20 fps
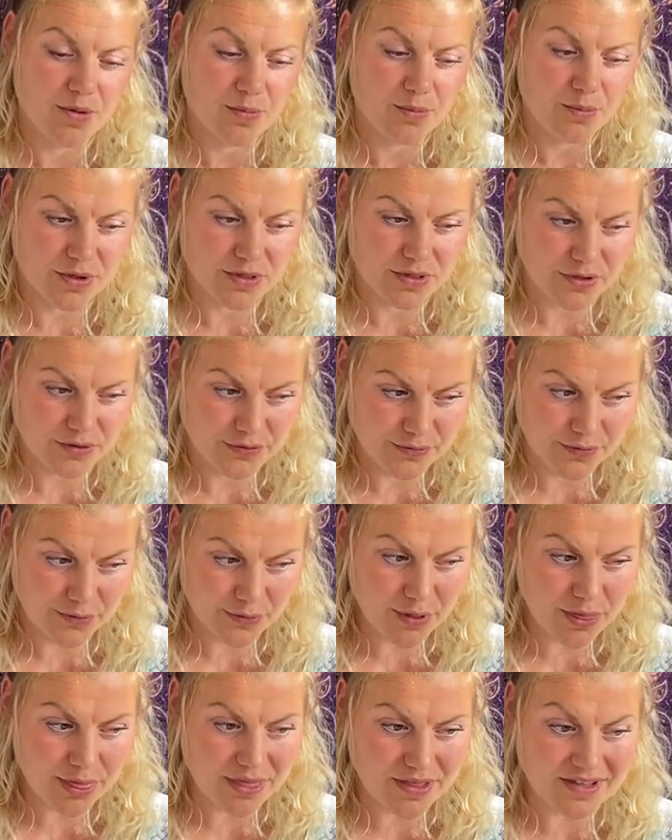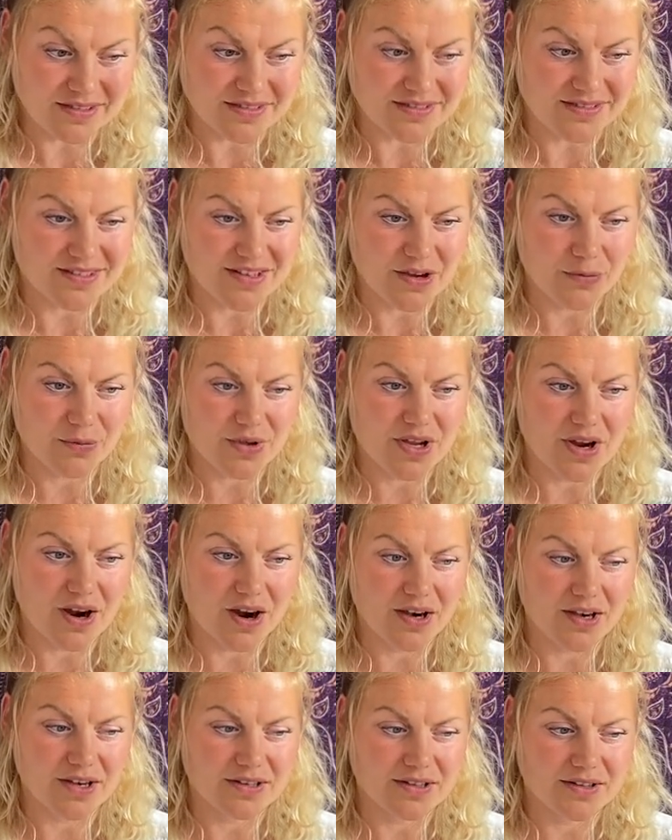but the truth is that we
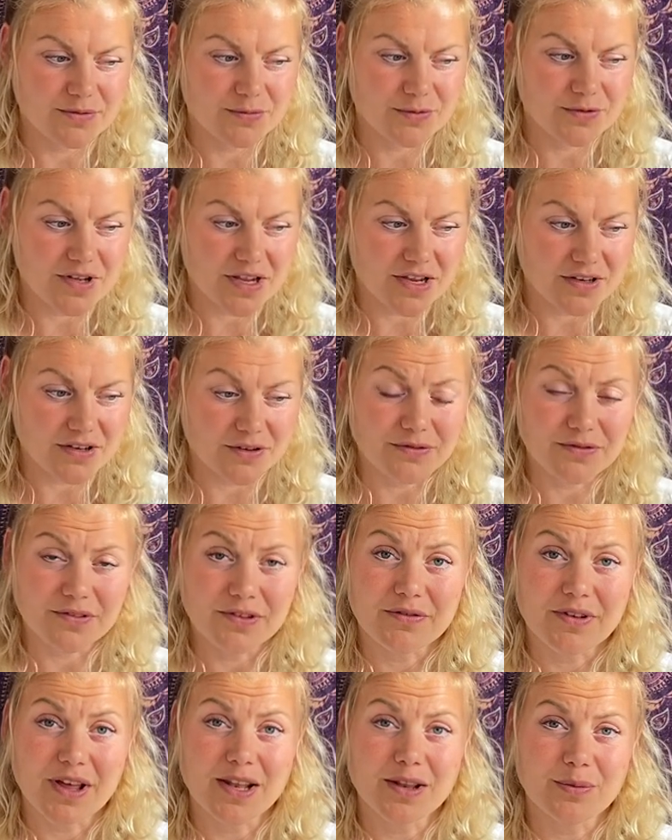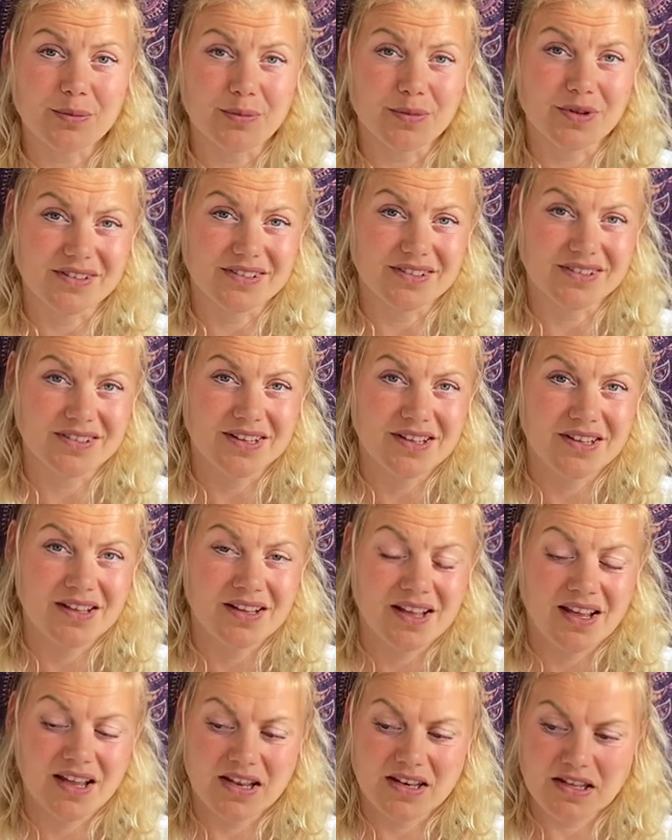are in a state of development.
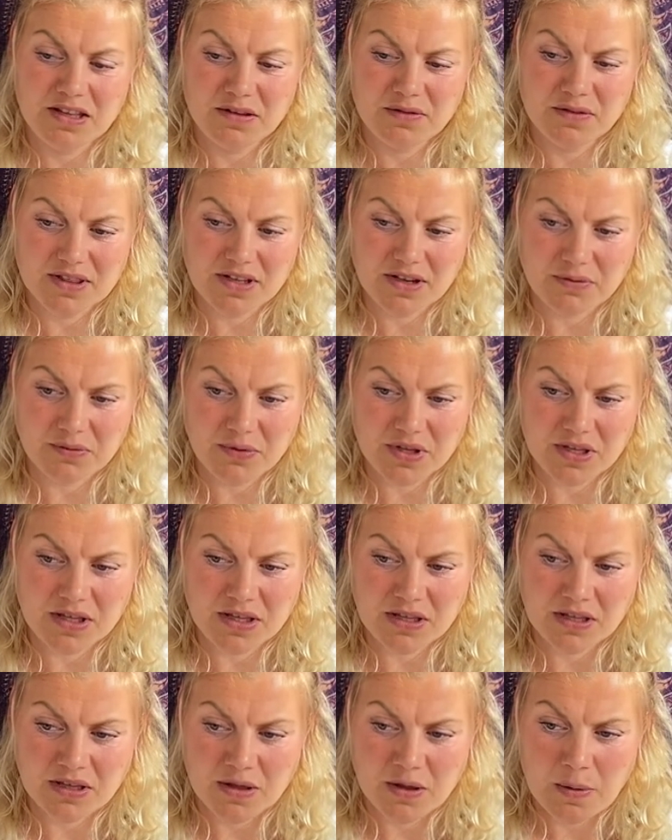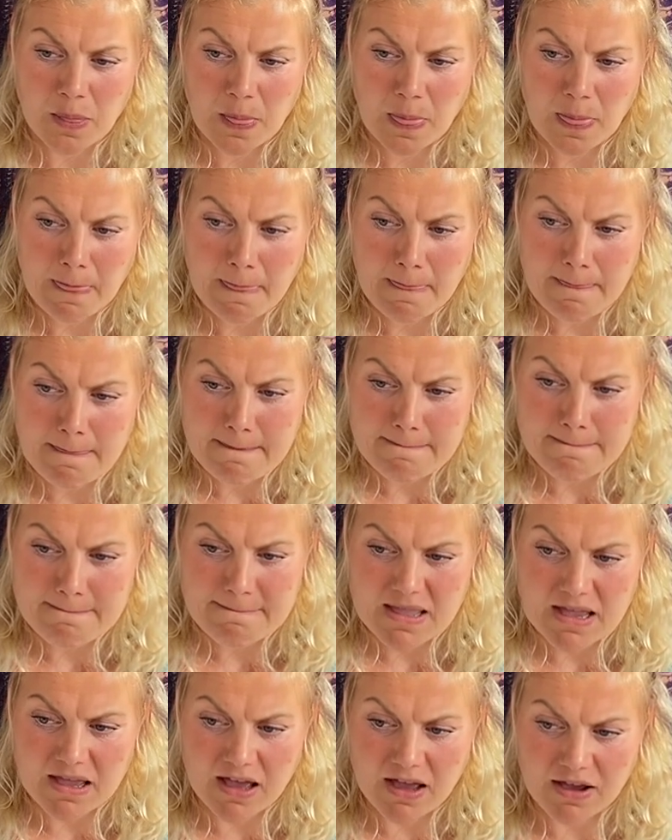And even that we
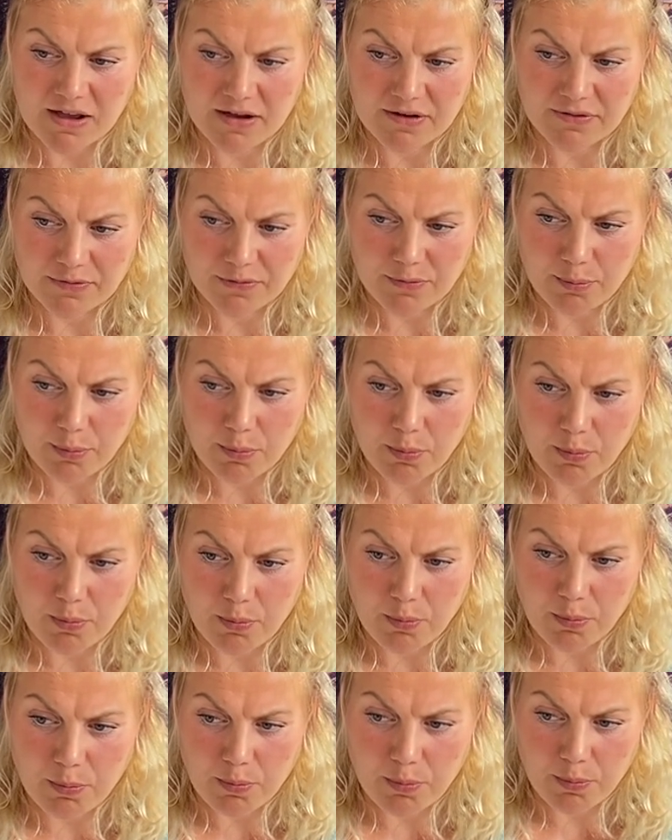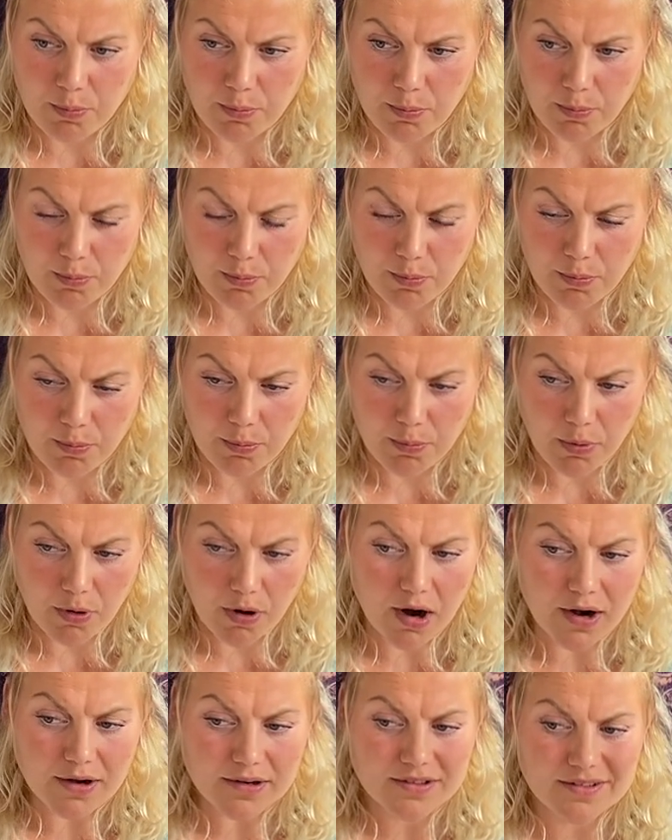have
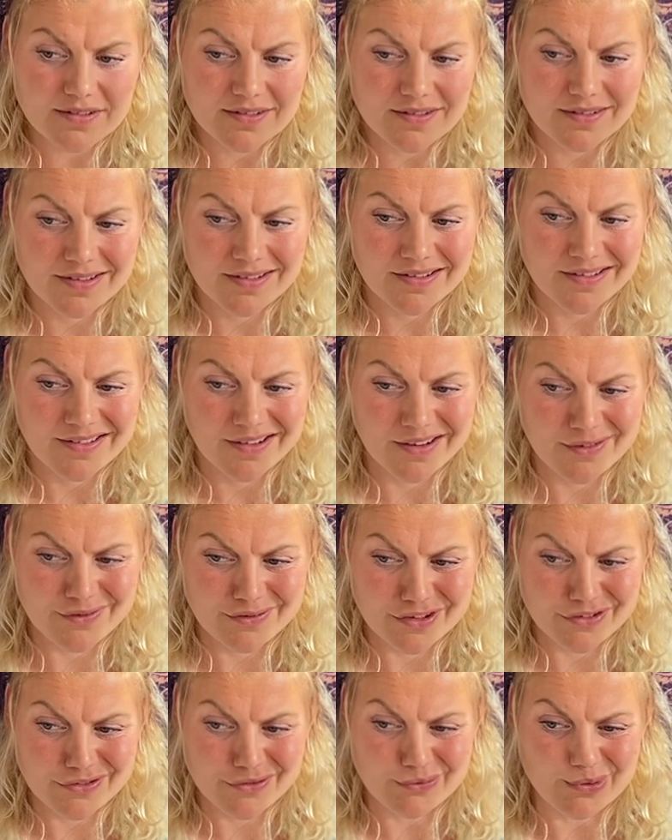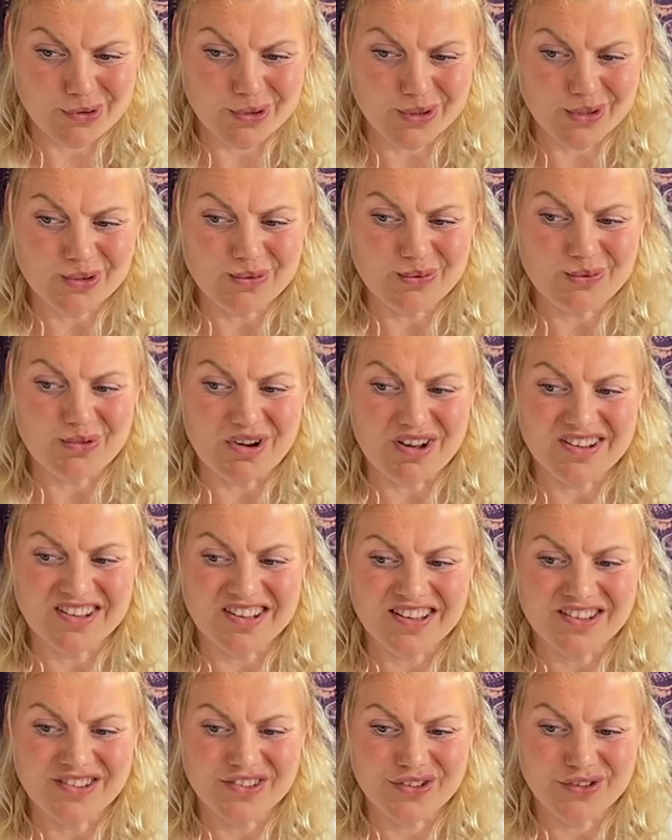parts of this world
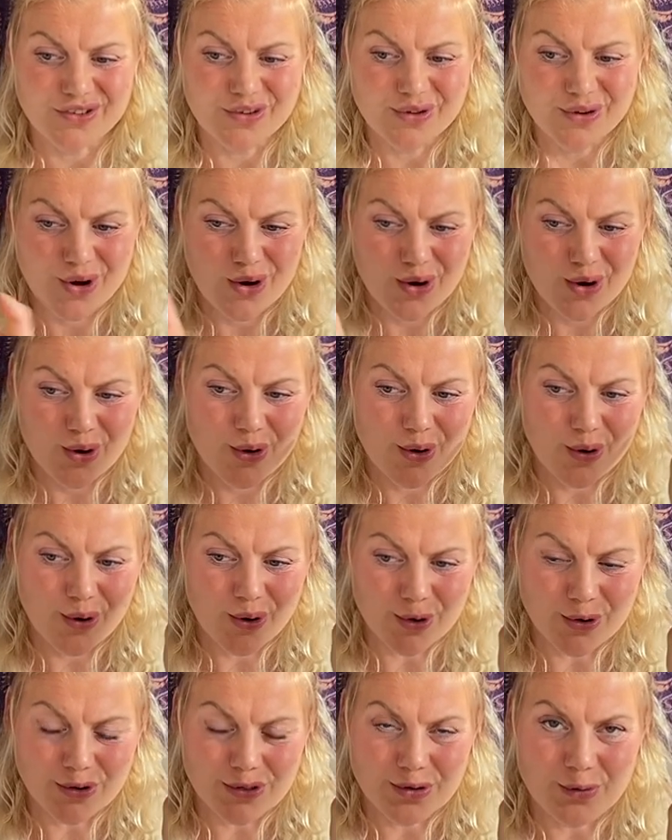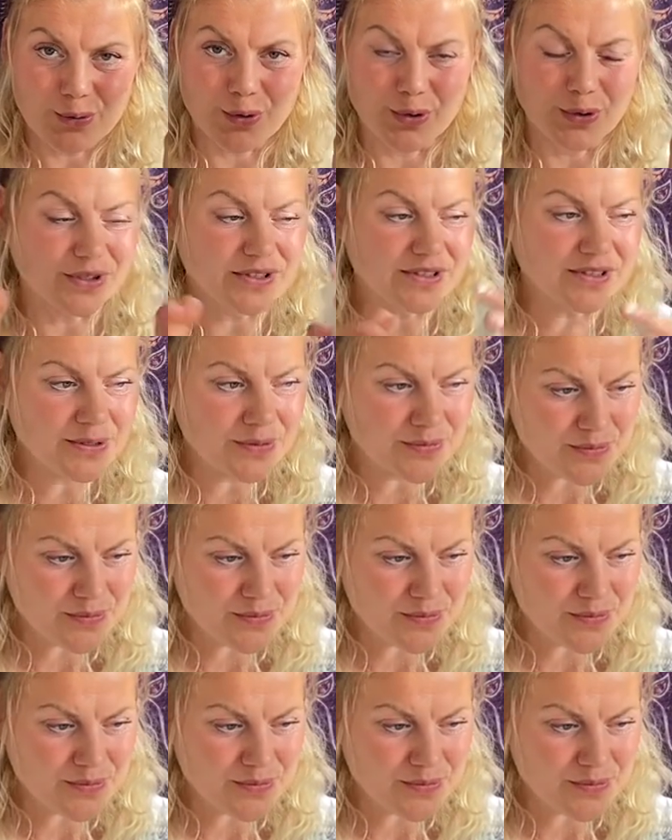wanting to hurt the world,